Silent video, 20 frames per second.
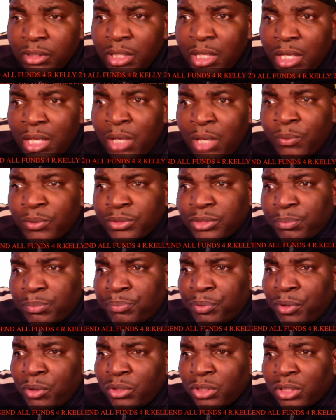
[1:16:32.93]
It was a
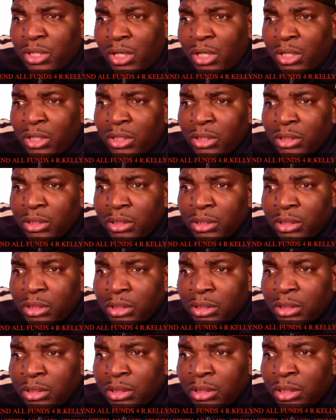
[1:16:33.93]
protocol
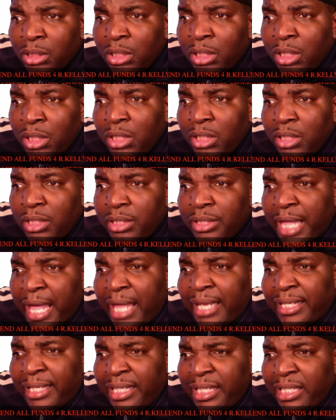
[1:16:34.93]

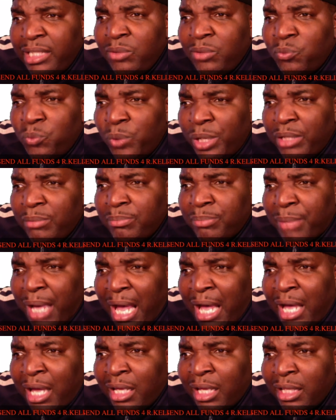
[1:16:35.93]
that he went
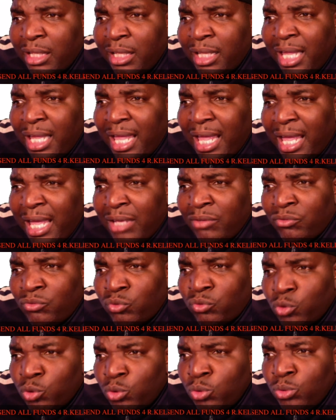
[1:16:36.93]
by and
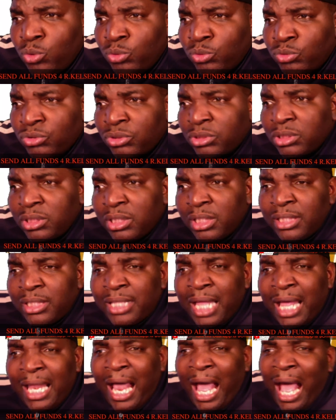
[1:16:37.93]
rules
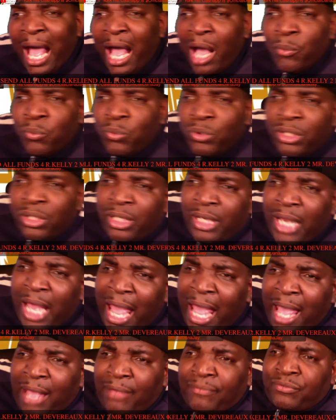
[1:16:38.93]
that I would
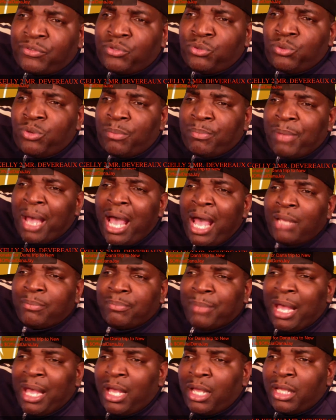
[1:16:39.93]
have to abide
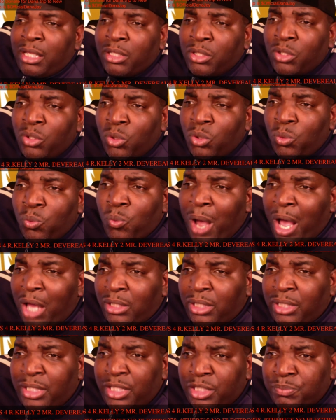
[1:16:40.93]
by
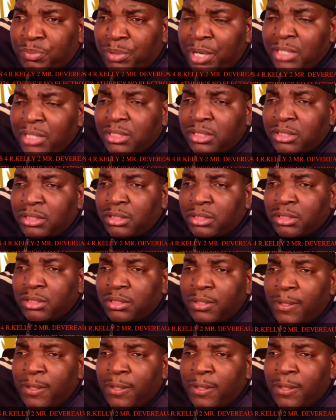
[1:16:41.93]
while in his presence.